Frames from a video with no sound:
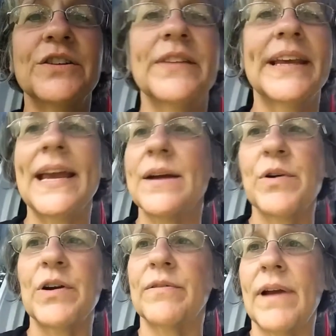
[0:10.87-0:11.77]
I turn the
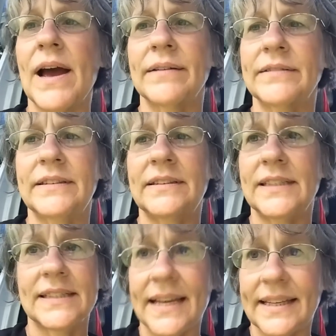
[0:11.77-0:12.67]
camera around
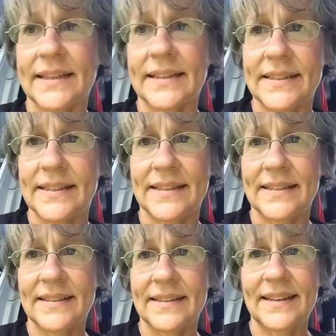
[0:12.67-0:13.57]
just like this?
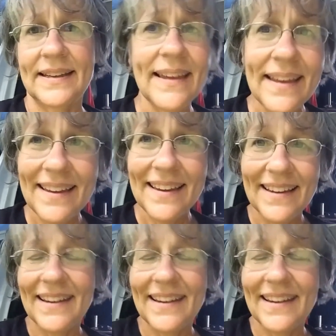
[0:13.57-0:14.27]
Ha!